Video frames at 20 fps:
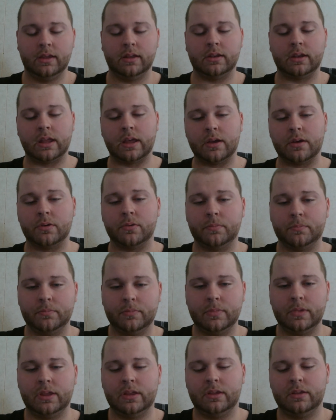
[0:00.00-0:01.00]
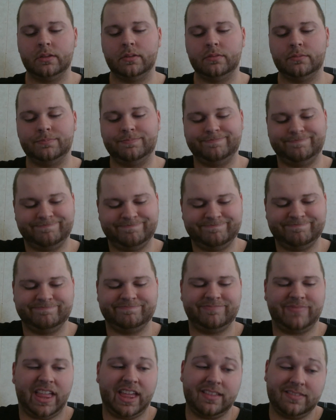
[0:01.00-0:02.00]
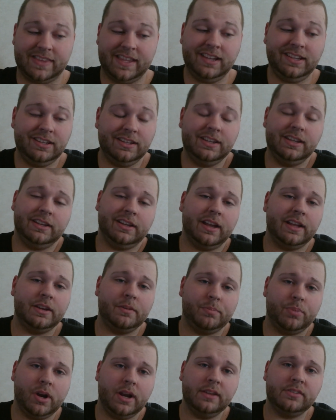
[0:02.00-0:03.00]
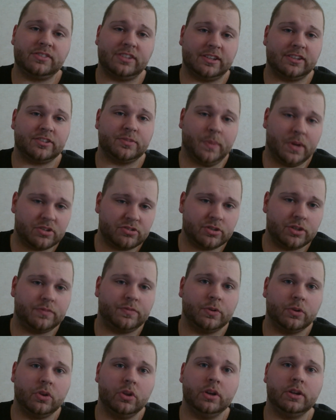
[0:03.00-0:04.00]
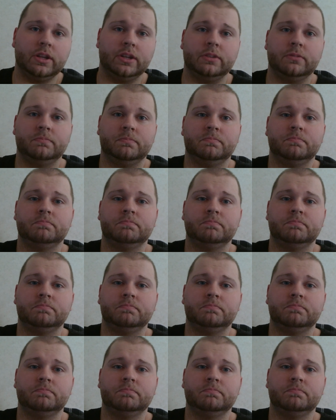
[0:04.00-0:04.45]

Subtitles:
Now, that can get kind of pricey, especially if you're looking